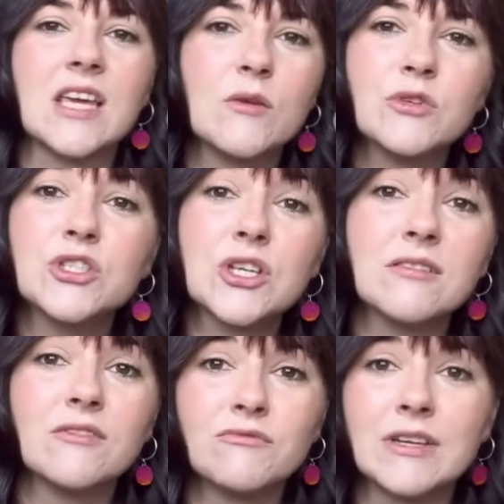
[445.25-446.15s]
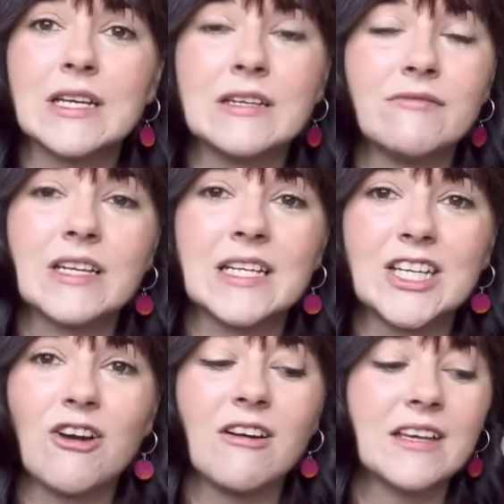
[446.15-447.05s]
It was just really, really
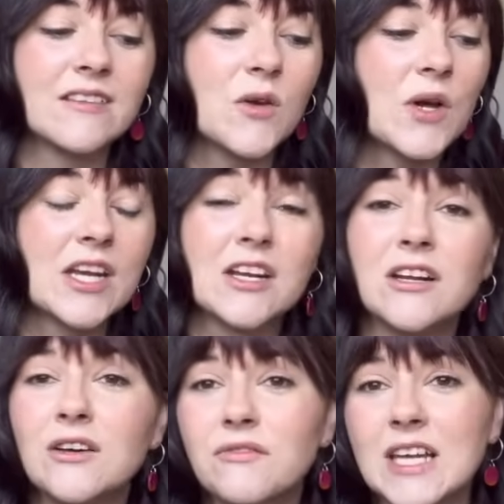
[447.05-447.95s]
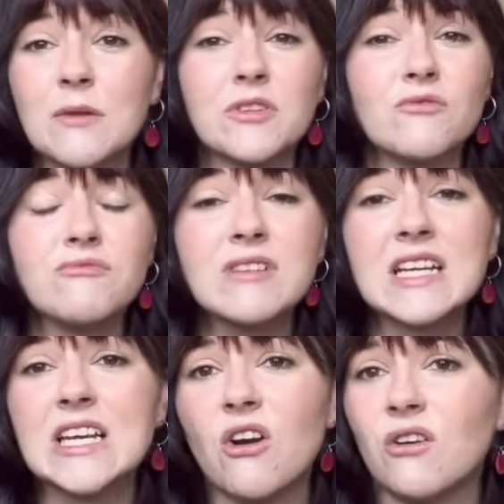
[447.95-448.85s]
nice. We had a lovely, it was a
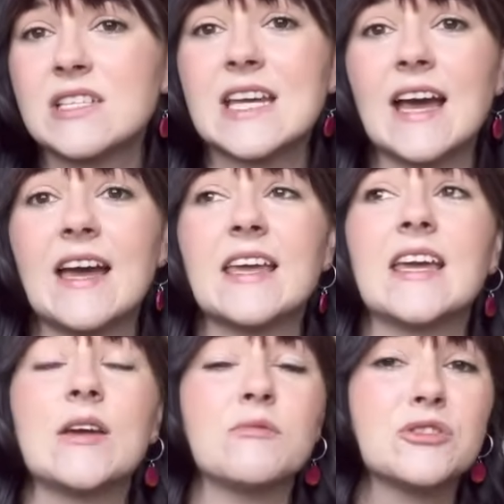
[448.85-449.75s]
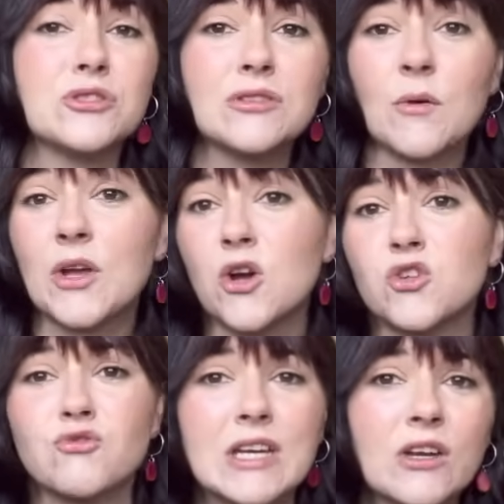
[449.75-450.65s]
really hot day. We got a
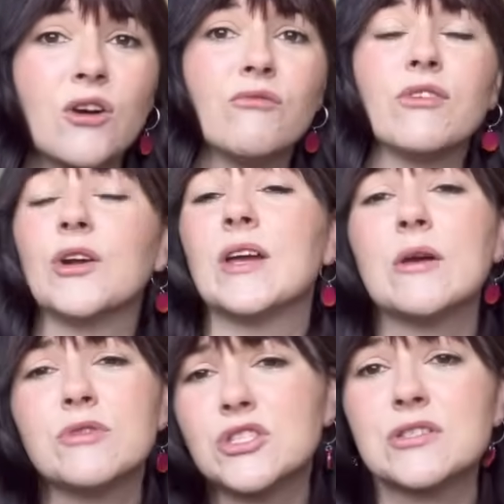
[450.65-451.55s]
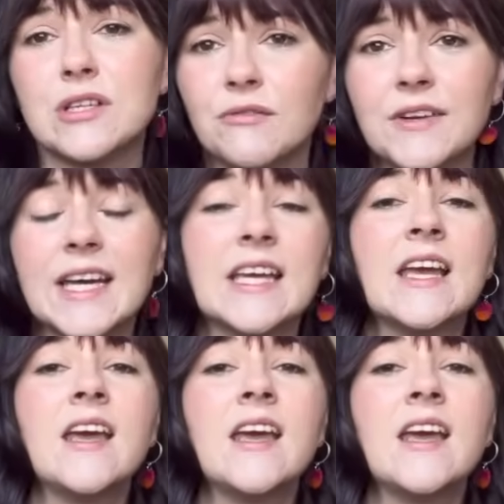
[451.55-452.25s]
drink en route. It was just lovely.